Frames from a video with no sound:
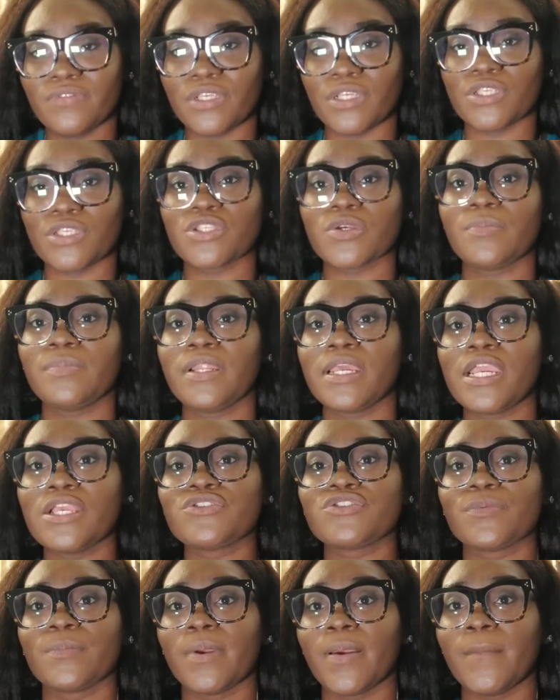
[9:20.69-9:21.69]
15. So please
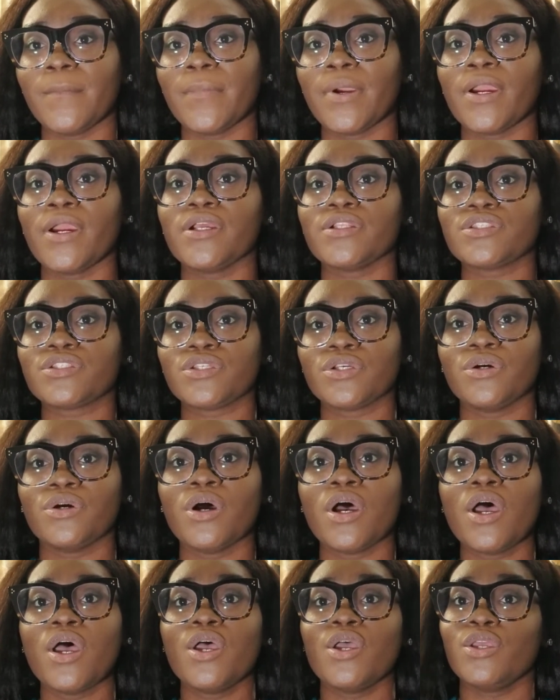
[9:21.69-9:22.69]
remember
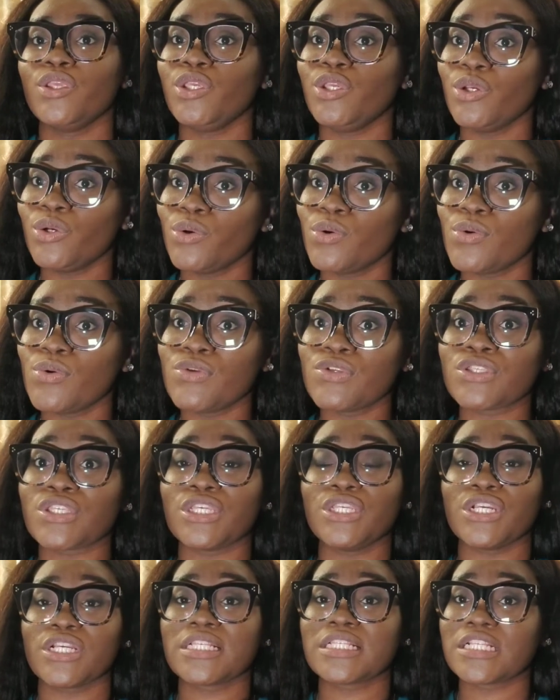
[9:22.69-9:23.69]
to use
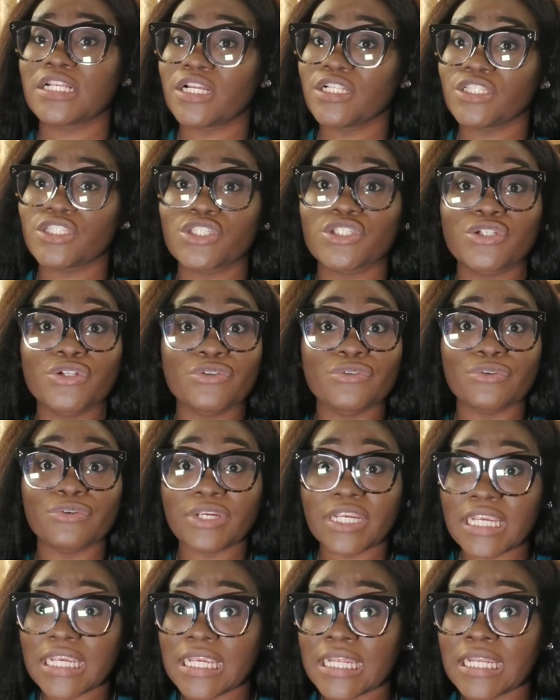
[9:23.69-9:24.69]
your
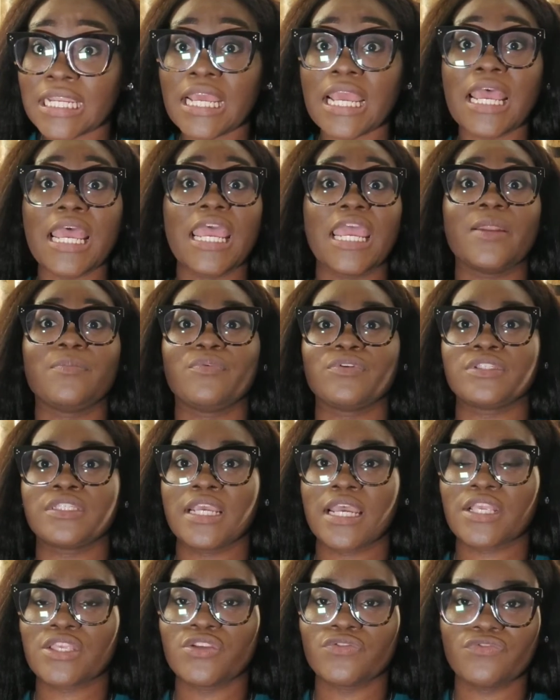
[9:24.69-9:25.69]
sunscreen it
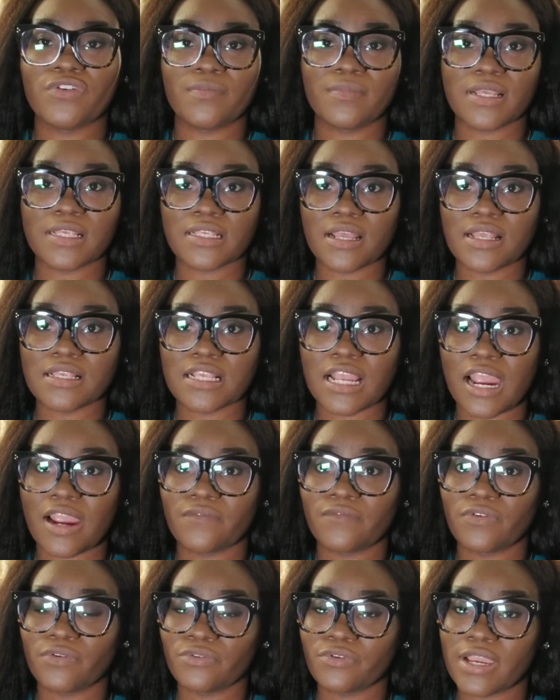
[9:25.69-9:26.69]
protects you from the sun's
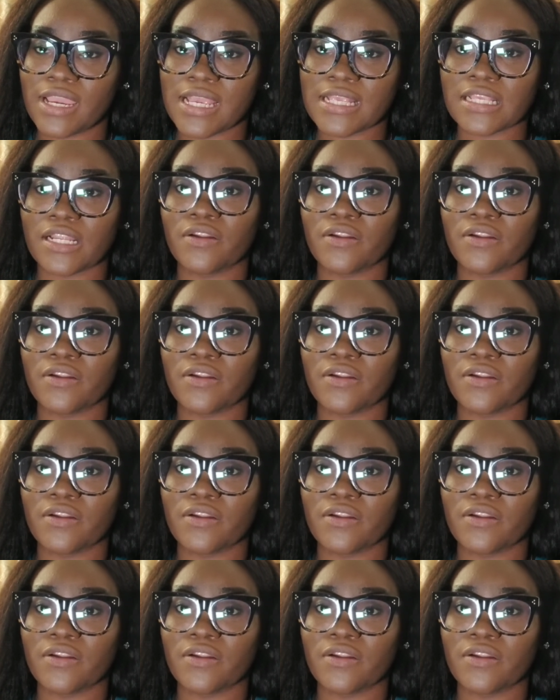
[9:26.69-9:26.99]
harmful rays.